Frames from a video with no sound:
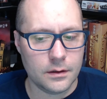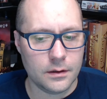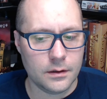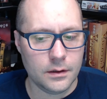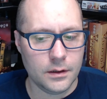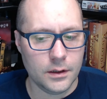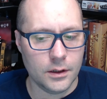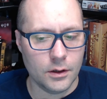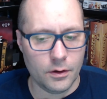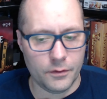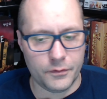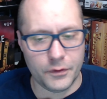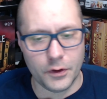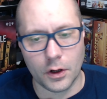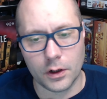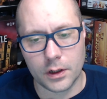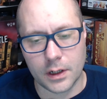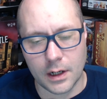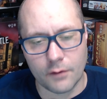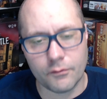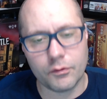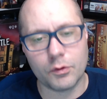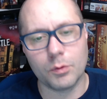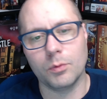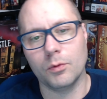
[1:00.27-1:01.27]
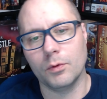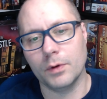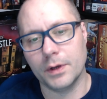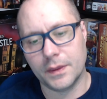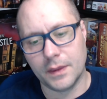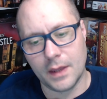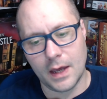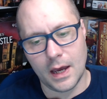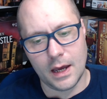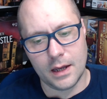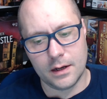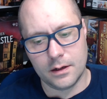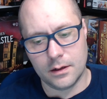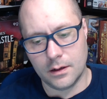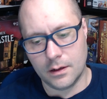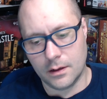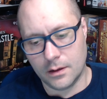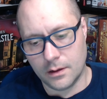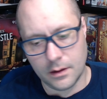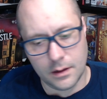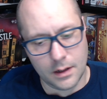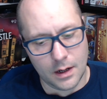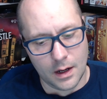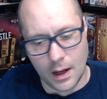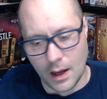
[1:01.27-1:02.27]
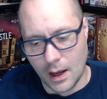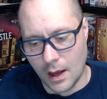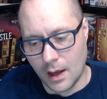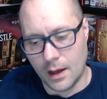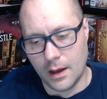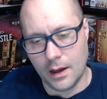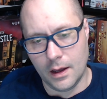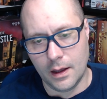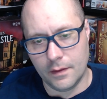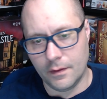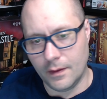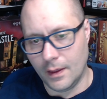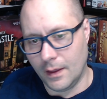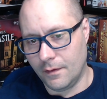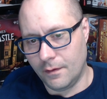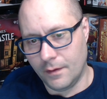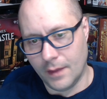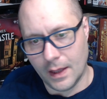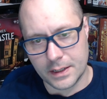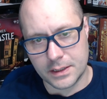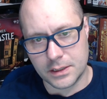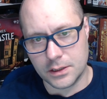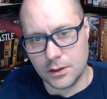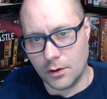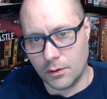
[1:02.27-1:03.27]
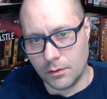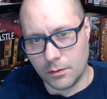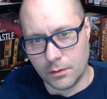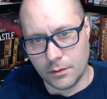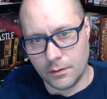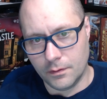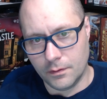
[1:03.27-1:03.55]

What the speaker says: if you're uncomfortable with that, that's an